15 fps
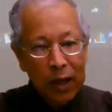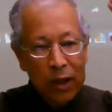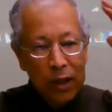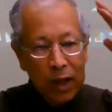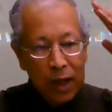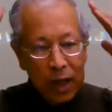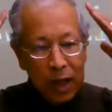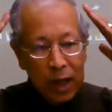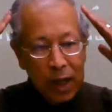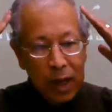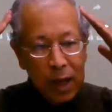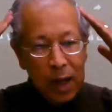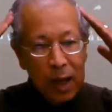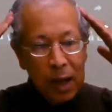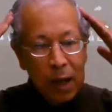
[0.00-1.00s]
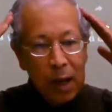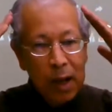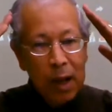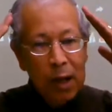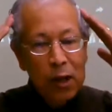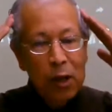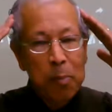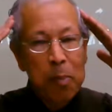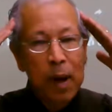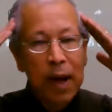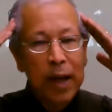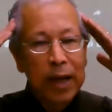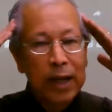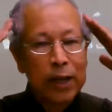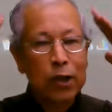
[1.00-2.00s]
the
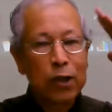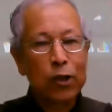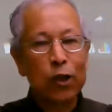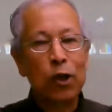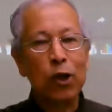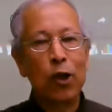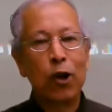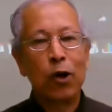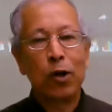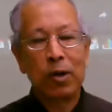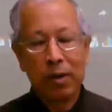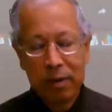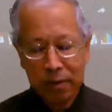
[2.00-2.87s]
mind to learn.